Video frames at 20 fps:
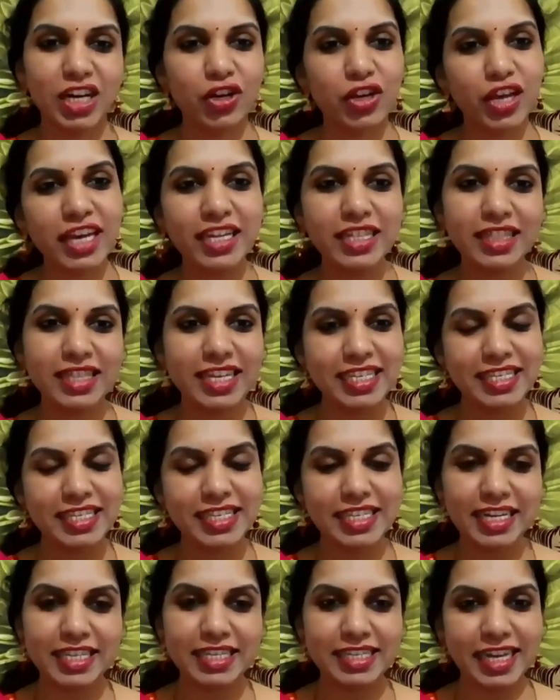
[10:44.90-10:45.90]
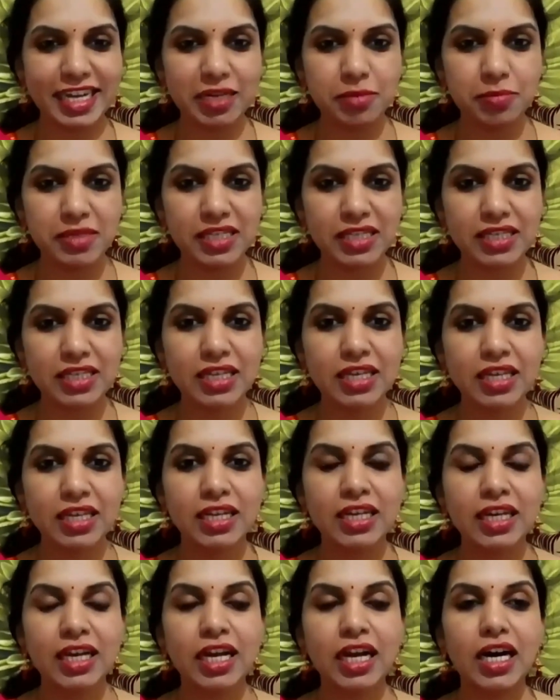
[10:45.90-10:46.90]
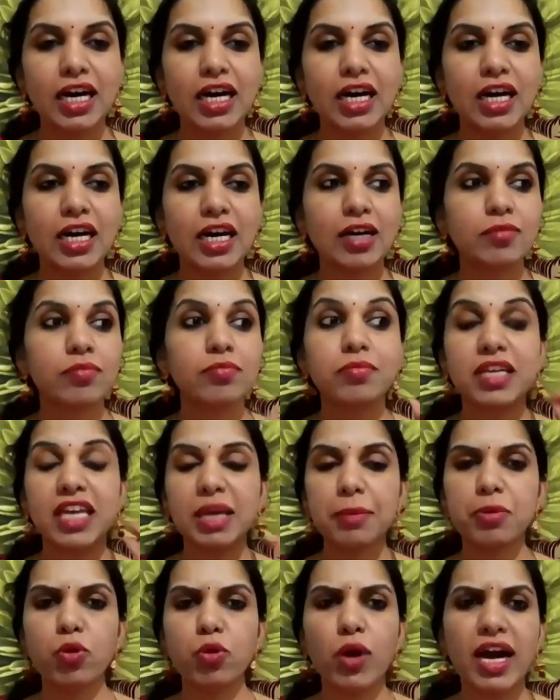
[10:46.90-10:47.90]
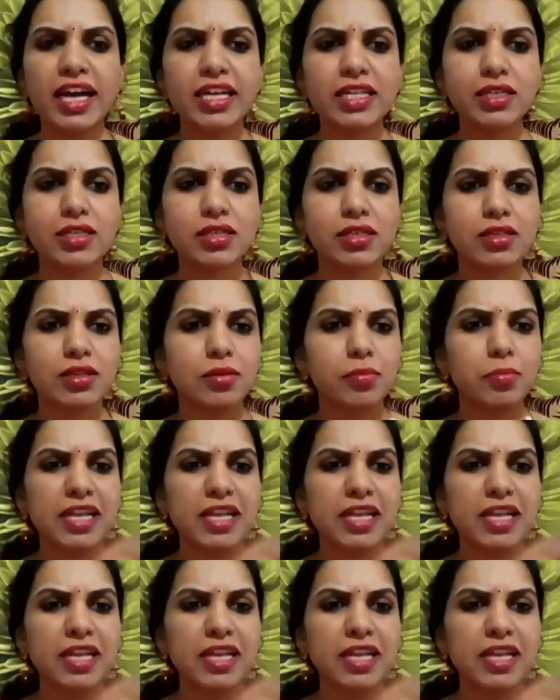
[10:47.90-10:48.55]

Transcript: Okay, these three statements. Keep quiet.